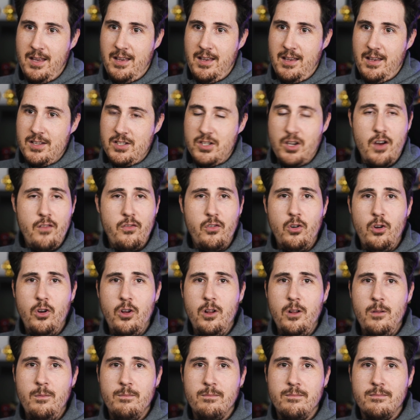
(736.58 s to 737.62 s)
So
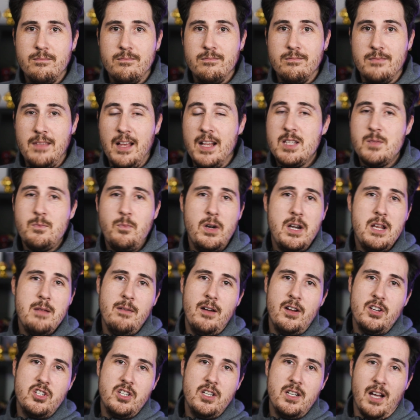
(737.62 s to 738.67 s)
overall, that's pretty
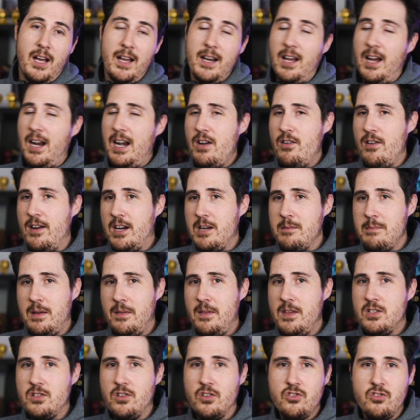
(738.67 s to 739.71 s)
much it. I'd highly recommend
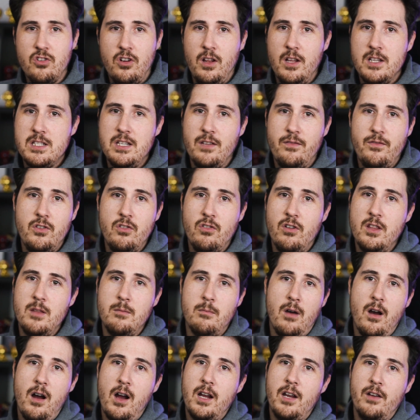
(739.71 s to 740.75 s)
these controllers if you're in the
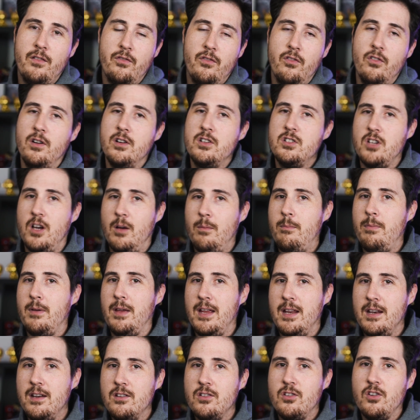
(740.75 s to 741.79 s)
market for a
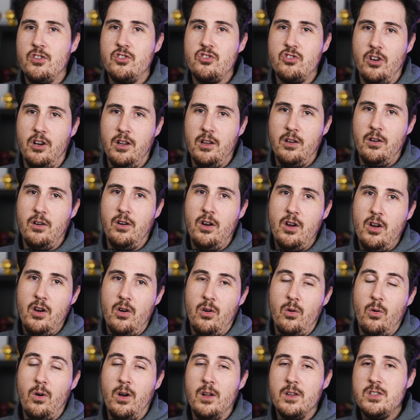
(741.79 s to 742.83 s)
top-end controller,
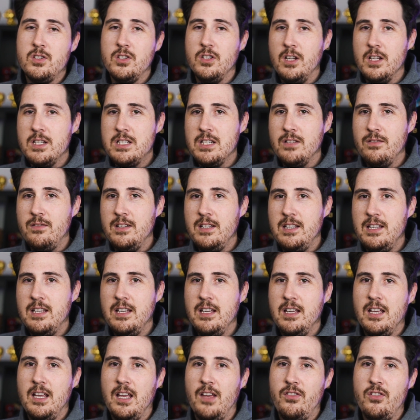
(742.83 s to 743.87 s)
or
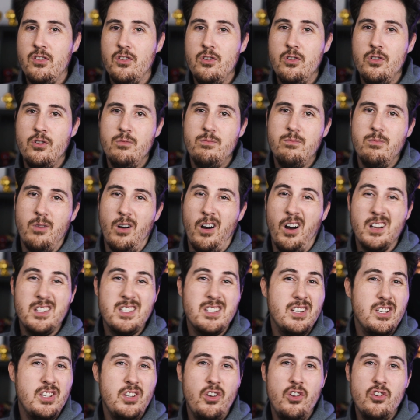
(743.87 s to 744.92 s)
alternatively, if you aren't
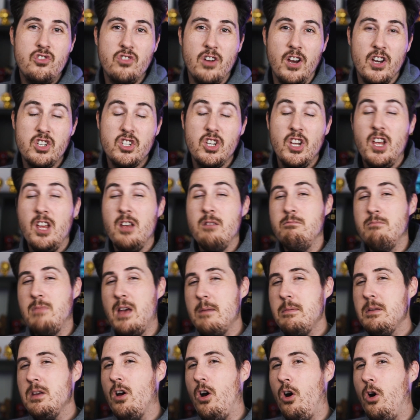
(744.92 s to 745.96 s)
in a huge rush,
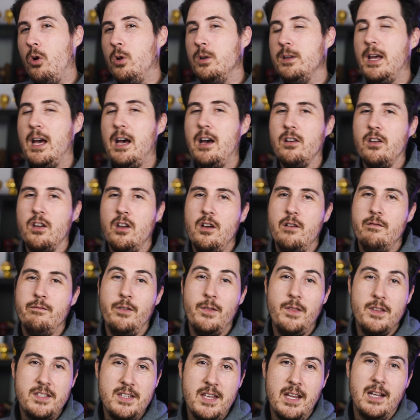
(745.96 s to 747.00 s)
maybe hold out for
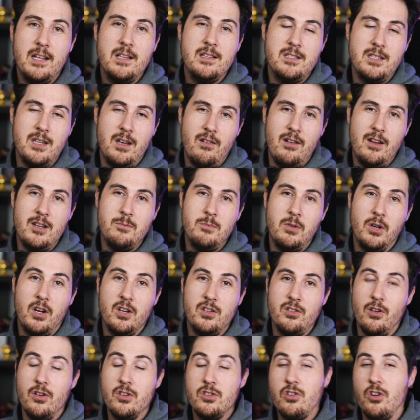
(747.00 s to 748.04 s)
the second series because
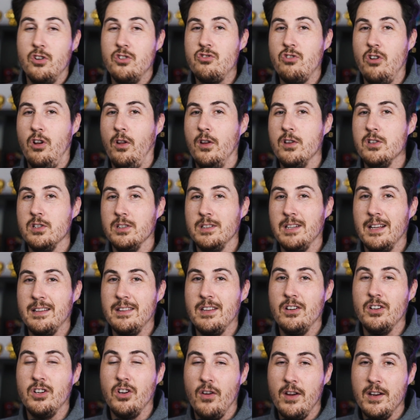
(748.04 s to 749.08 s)
those controllers look like
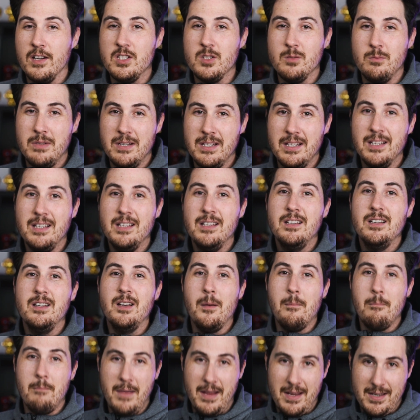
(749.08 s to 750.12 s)
they're going to be
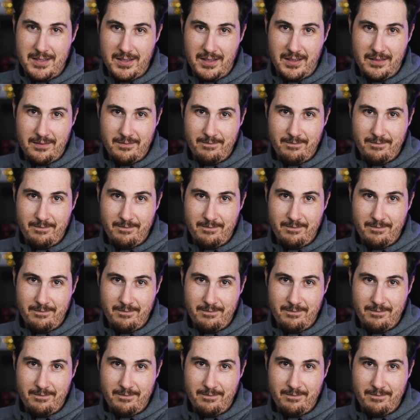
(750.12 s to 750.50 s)
amazing.